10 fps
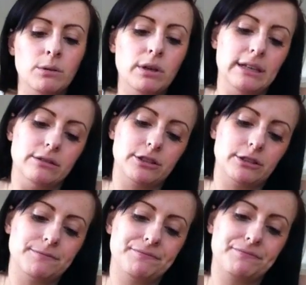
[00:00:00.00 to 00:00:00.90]
What
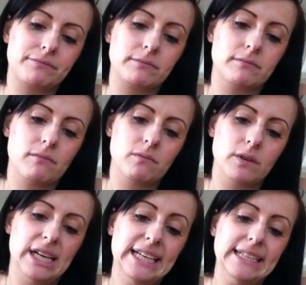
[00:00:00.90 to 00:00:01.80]
else?
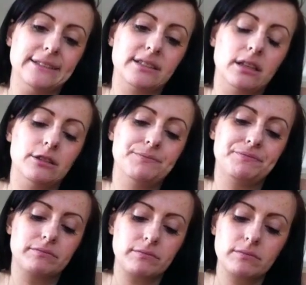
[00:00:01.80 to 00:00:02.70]
Yeah, so
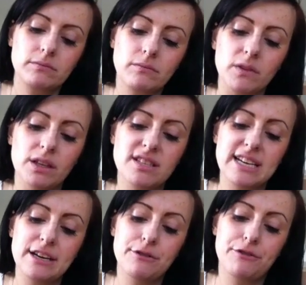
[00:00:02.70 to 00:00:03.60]
the
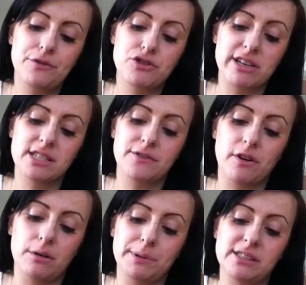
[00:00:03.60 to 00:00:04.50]
day of transfer,
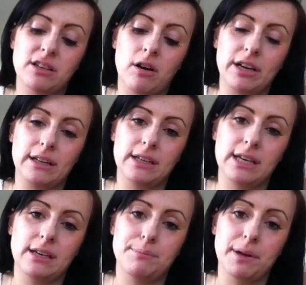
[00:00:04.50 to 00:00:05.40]
I'll be starting
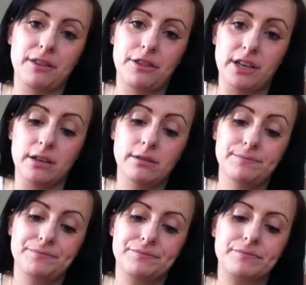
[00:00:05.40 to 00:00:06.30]
the blood thinner.
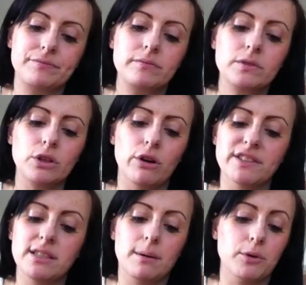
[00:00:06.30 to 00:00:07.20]

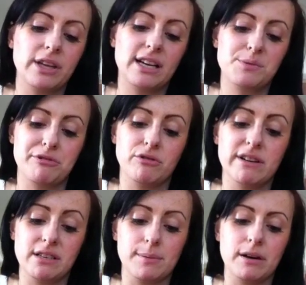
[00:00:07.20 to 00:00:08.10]
Obviously I'm on the aspirin
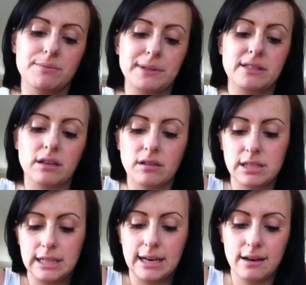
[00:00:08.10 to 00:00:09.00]
already, but I'll be
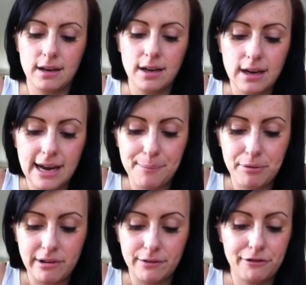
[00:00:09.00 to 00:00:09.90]
starting that
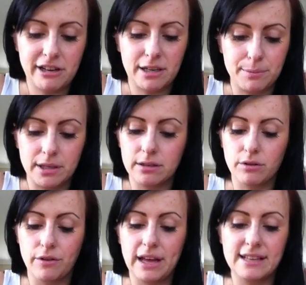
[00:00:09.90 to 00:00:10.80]
heparin,
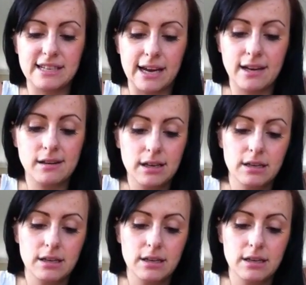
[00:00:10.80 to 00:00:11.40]
fragmin on that day.